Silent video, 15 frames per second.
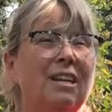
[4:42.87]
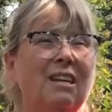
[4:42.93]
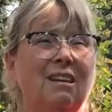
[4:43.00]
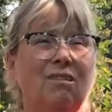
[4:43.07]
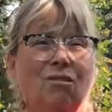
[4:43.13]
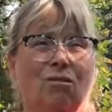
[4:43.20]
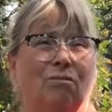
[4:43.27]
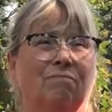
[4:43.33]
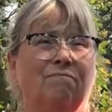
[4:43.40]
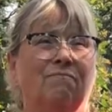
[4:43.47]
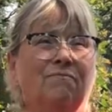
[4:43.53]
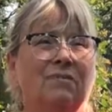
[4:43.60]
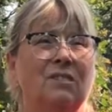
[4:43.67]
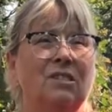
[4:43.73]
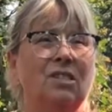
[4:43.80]
either,
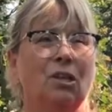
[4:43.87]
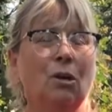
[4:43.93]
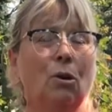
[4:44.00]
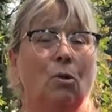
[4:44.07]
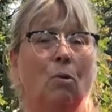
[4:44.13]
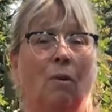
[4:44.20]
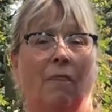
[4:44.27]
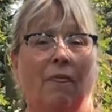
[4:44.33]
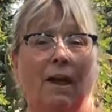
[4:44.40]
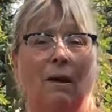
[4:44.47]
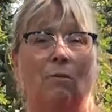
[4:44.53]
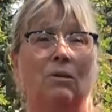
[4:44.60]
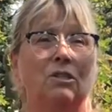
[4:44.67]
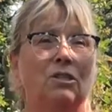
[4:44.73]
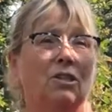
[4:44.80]
so
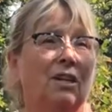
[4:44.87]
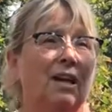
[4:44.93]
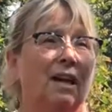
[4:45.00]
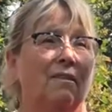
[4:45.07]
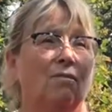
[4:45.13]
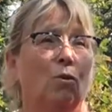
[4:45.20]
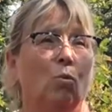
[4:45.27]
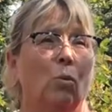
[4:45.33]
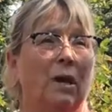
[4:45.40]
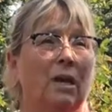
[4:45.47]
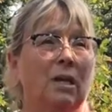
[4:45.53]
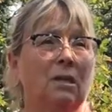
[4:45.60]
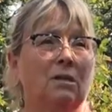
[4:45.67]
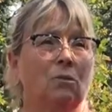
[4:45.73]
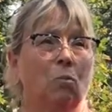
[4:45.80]
that one's going to have to
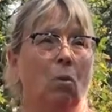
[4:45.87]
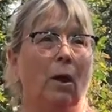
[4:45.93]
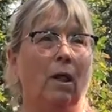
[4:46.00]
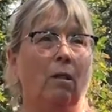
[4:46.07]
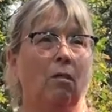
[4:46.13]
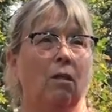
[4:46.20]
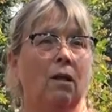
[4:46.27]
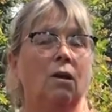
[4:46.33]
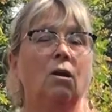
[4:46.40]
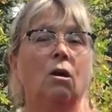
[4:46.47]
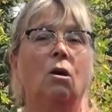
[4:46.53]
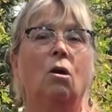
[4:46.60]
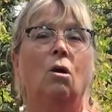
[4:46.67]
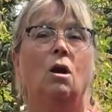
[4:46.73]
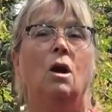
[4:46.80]
wait as well.
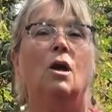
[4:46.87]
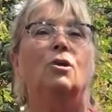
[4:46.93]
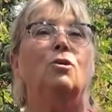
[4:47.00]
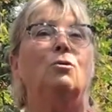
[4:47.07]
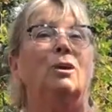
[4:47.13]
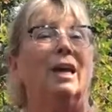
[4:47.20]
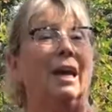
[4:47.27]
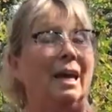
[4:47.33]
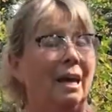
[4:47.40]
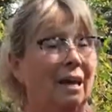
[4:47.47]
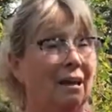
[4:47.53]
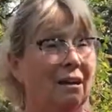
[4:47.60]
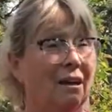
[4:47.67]
You can